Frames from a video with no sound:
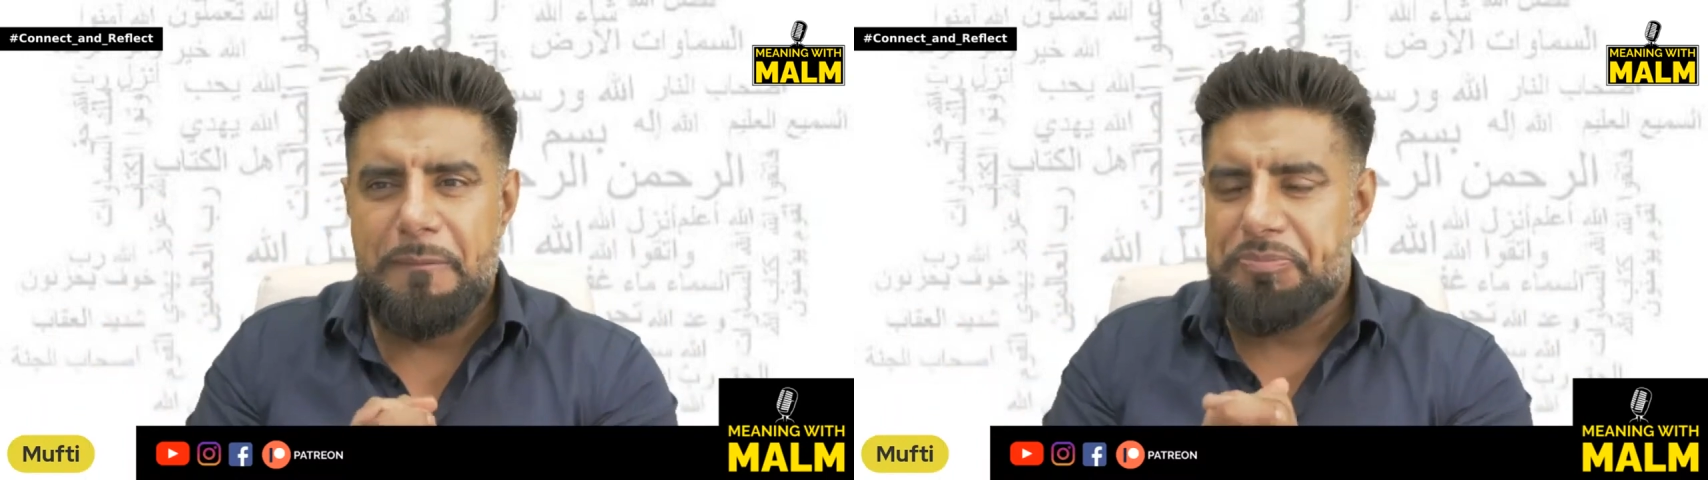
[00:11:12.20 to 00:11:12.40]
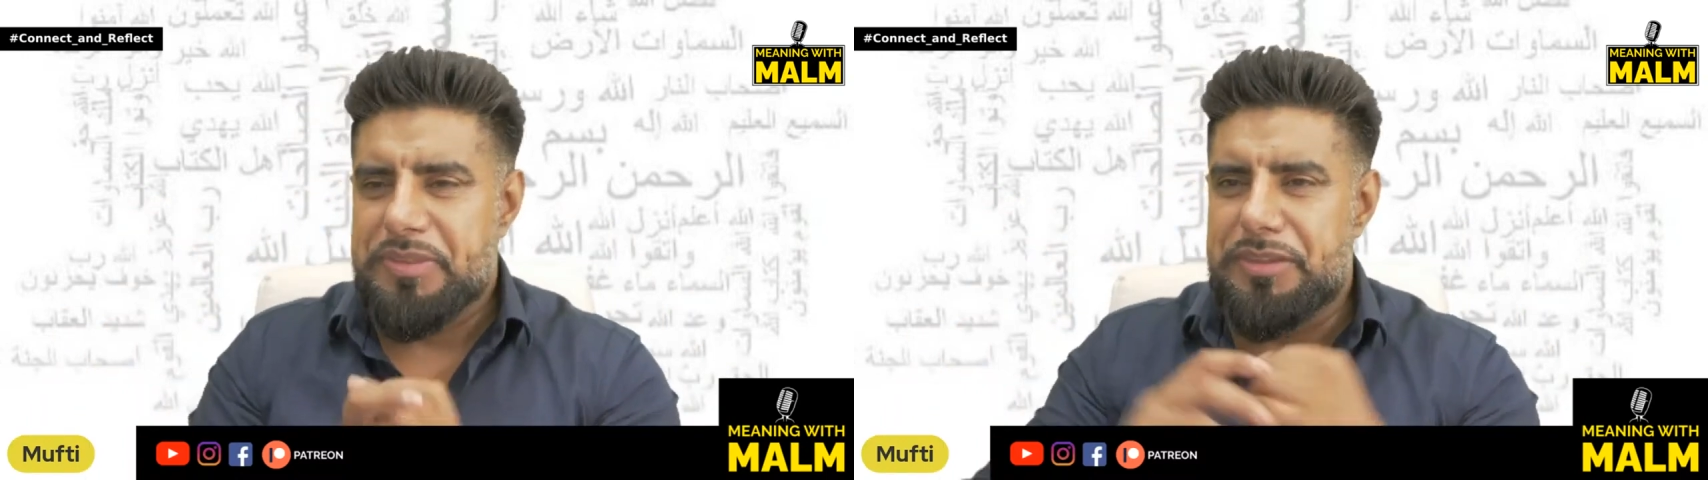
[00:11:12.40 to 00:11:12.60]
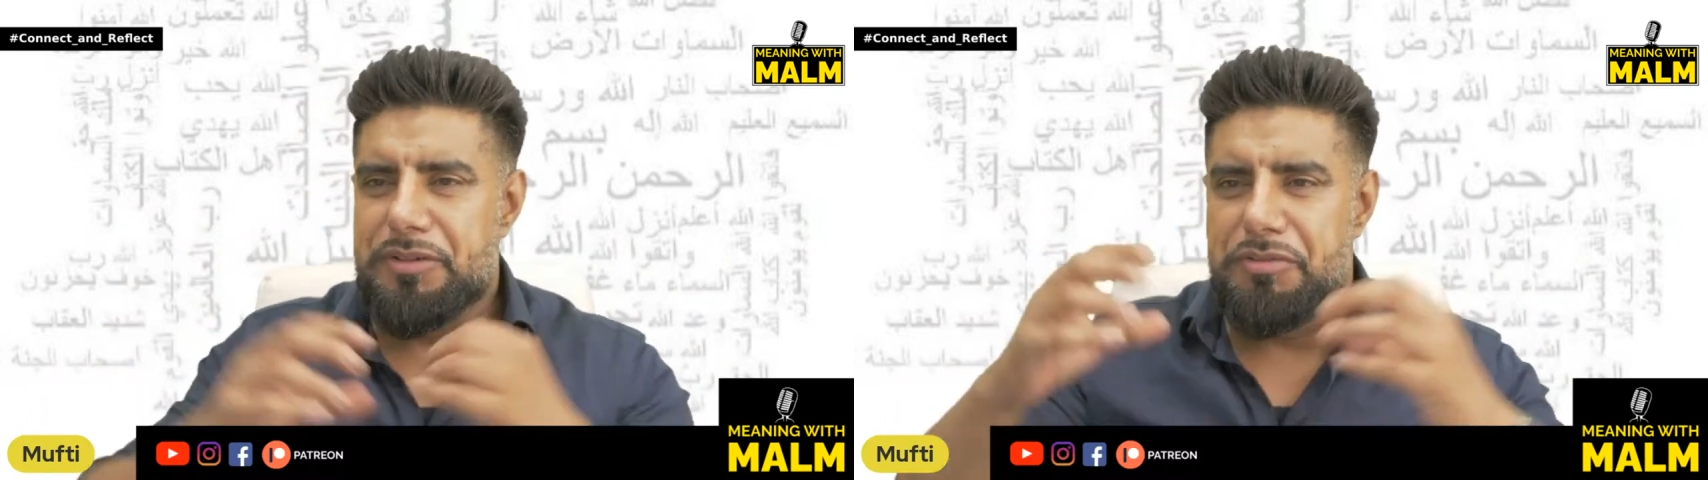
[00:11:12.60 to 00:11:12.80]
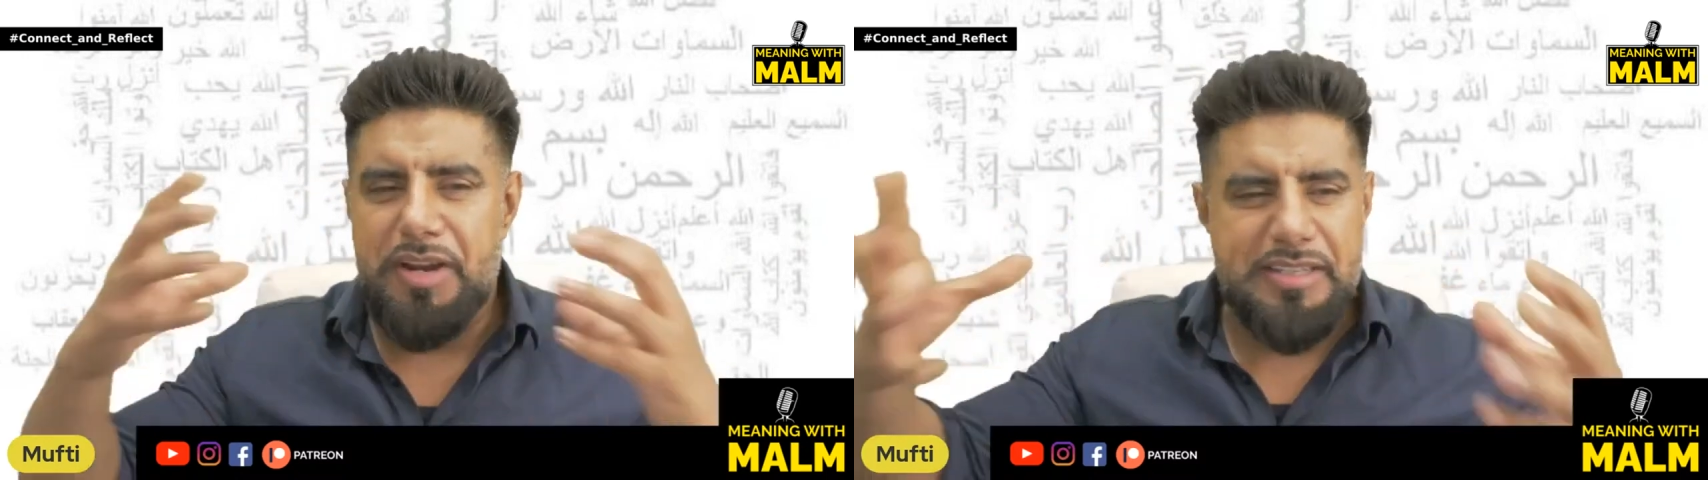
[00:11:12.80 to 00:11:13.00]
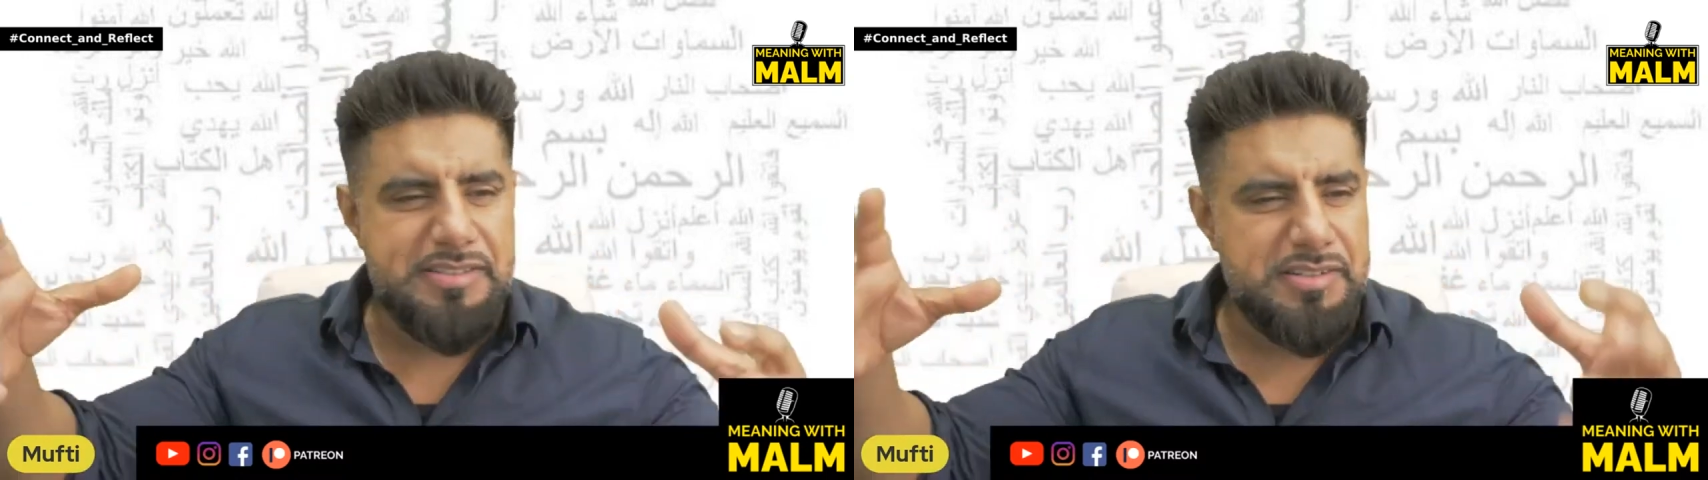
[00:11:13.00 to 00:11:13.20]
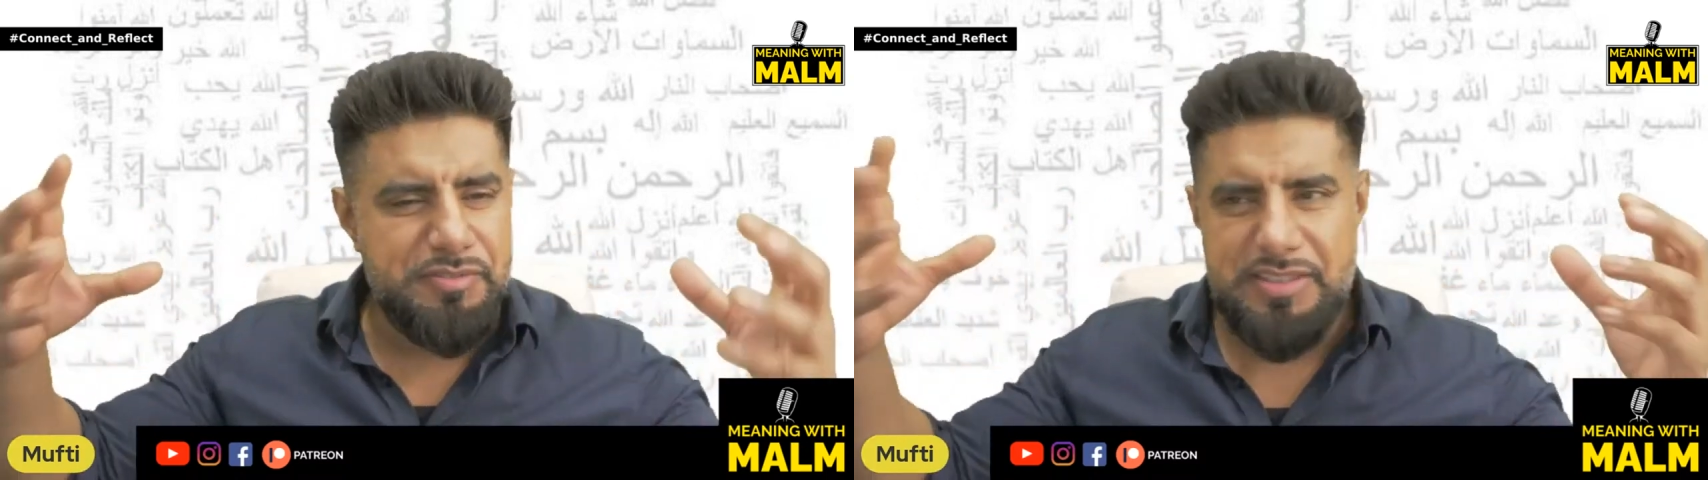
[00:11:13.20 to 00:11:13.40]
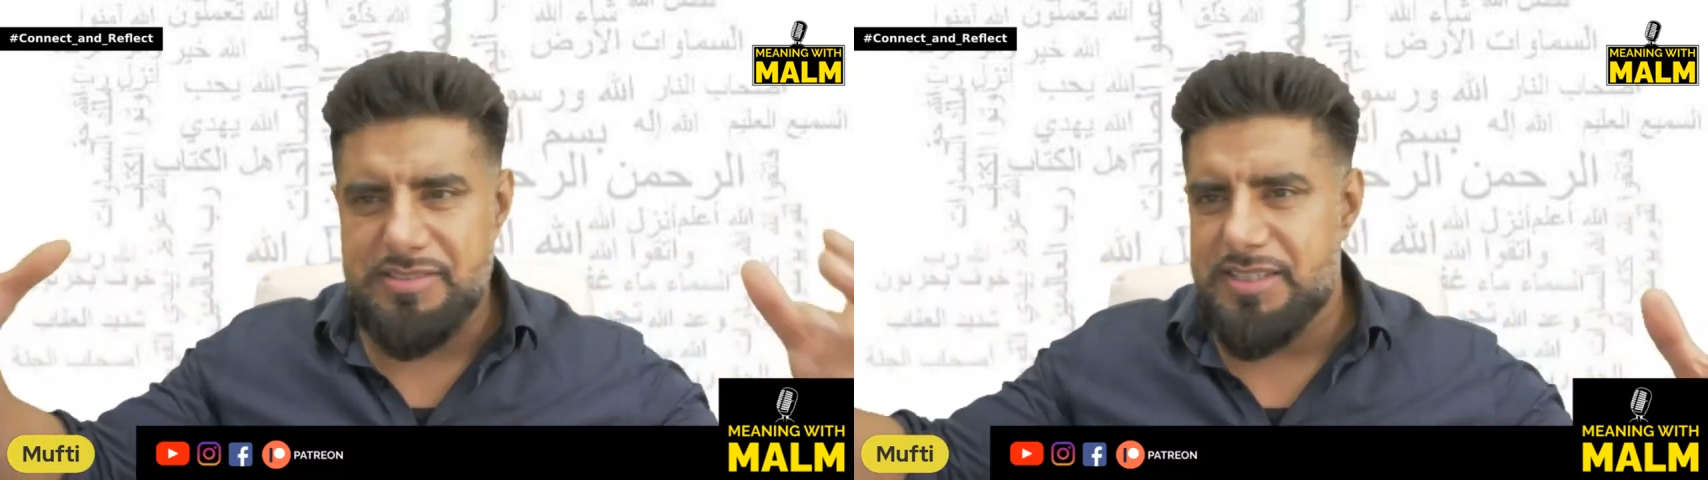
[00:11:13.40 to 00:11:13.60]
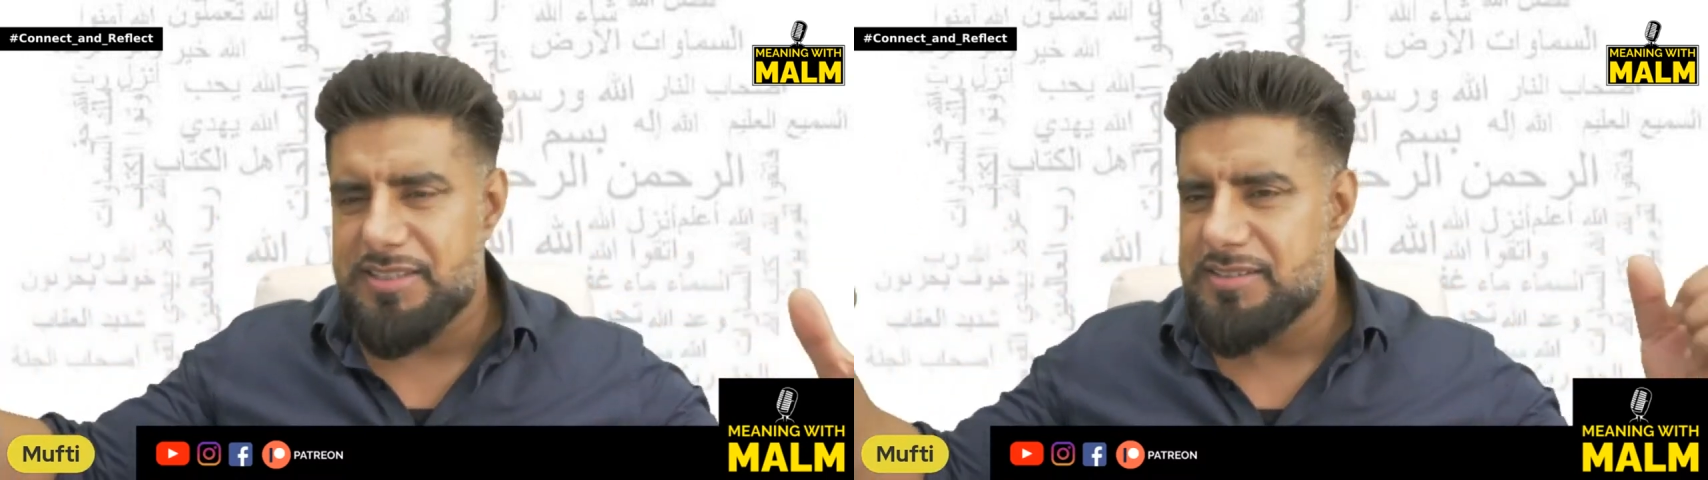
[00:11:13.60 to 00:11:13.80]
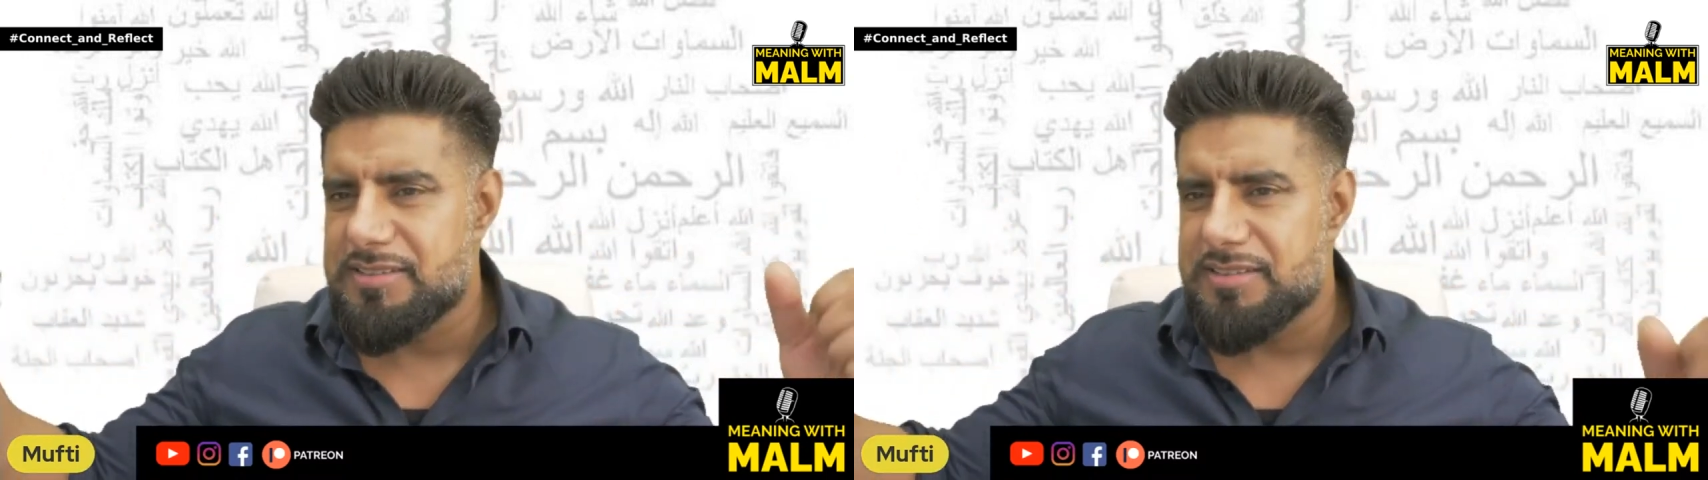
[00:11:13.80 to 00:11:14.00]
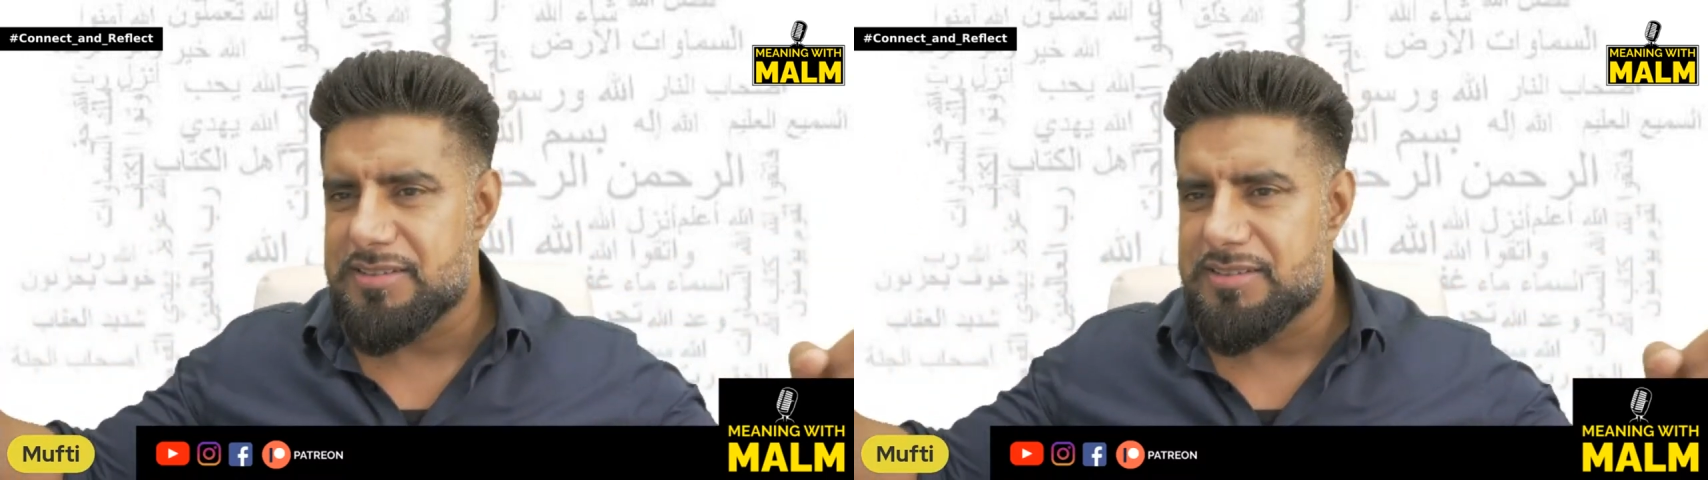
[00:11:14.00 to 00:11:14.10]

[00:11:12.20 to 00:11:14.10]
the rest of the cities and